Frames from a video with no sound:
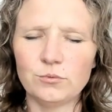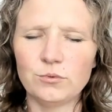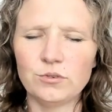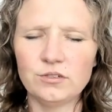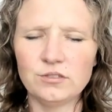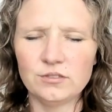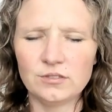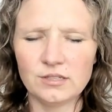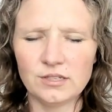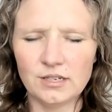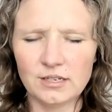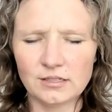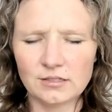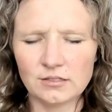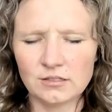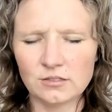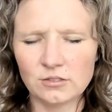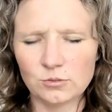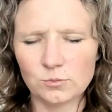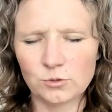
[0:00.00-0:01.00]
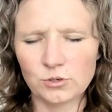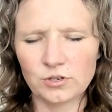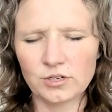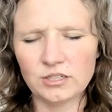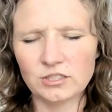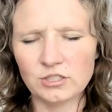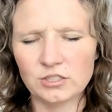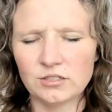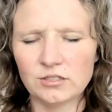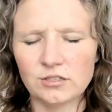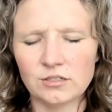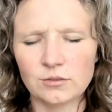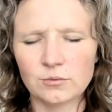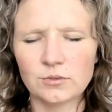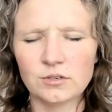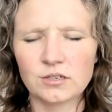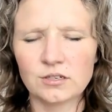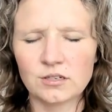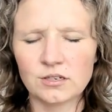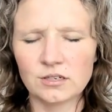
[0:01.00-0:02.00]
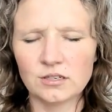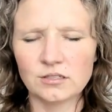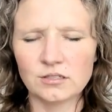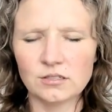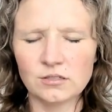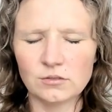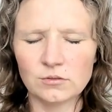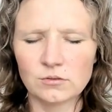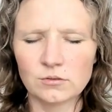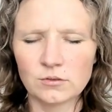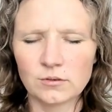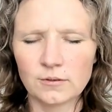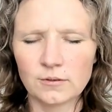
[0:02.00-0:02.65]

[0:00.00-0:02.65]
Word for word: what is the next inspiration here? What can I do?